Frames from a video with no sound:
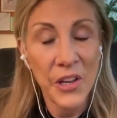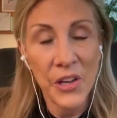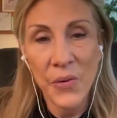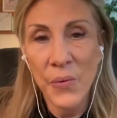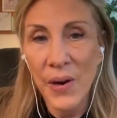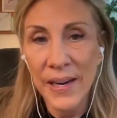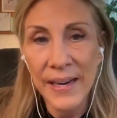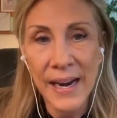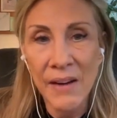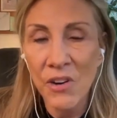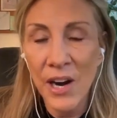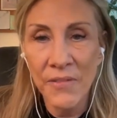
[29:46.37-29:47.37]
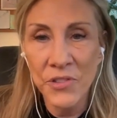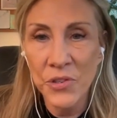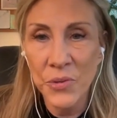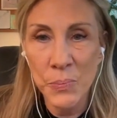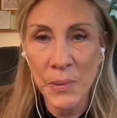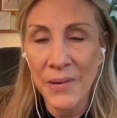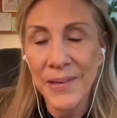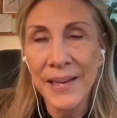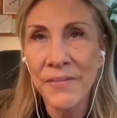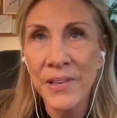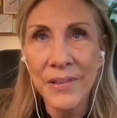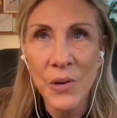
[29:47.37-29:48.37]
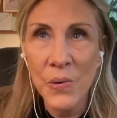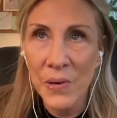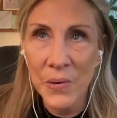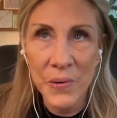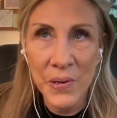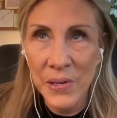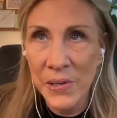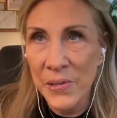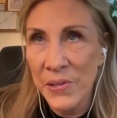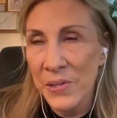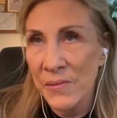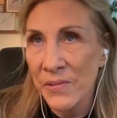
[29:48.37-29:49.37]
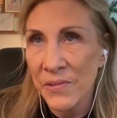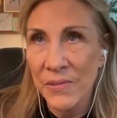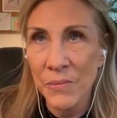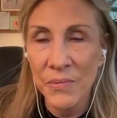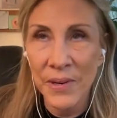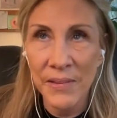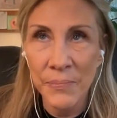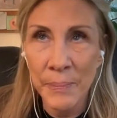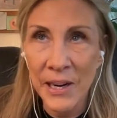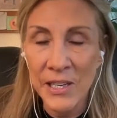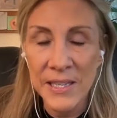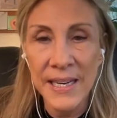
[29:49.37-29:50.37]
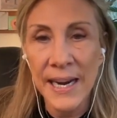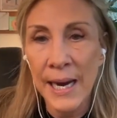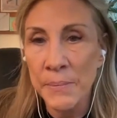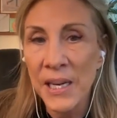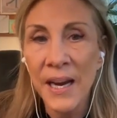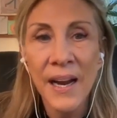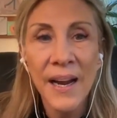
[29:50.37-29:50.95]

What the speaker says: You never have to respond, even court orders and parenting apps.